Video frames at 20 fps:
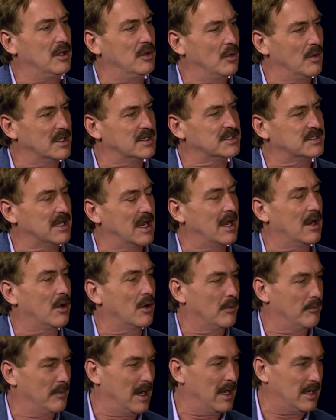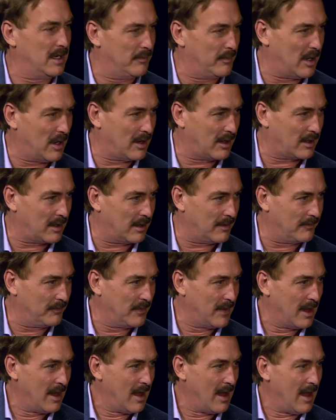USA or made in America.
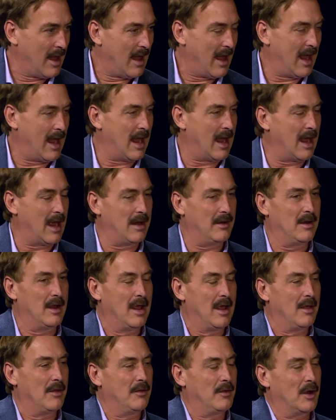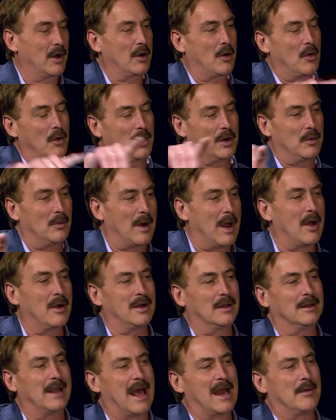And they're going around,
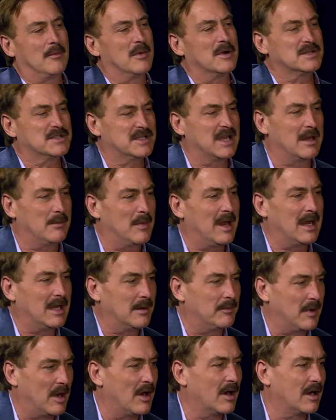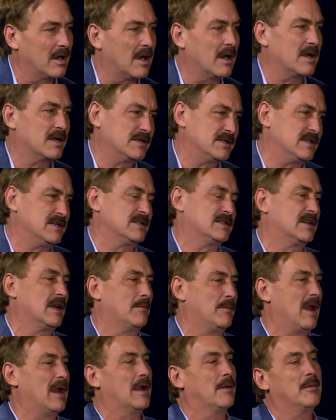a lot of them are saying made in America because he's
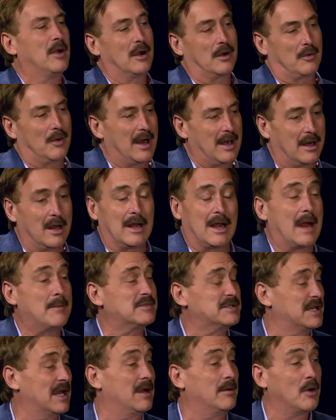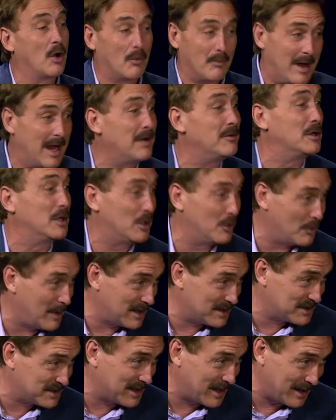saying make America great again. I'm saying no, made in the
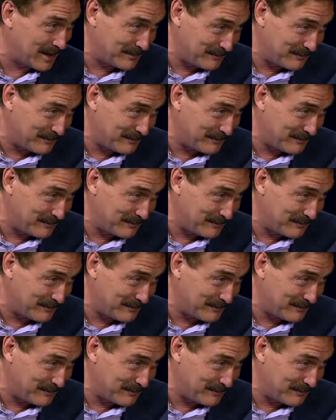USA.